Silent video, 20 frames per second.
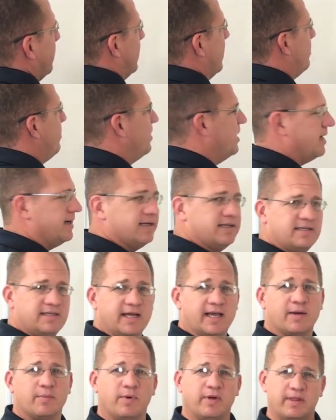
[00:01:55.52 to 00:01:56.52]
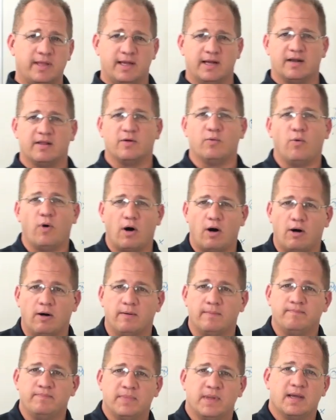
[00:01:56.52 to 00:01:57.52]
and we like to stick him on the end of the
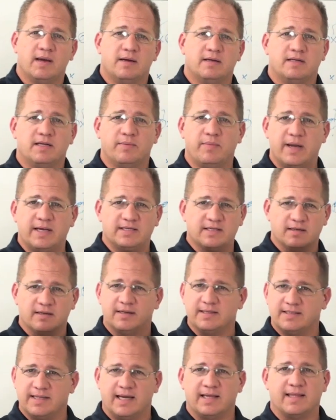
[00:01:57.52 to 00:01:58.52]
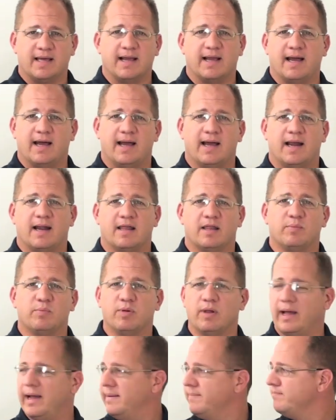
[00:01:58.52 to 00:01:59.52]
wall to basically take that guy out of the
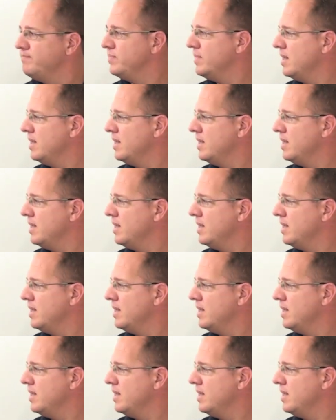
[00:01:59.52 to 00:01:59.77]
play.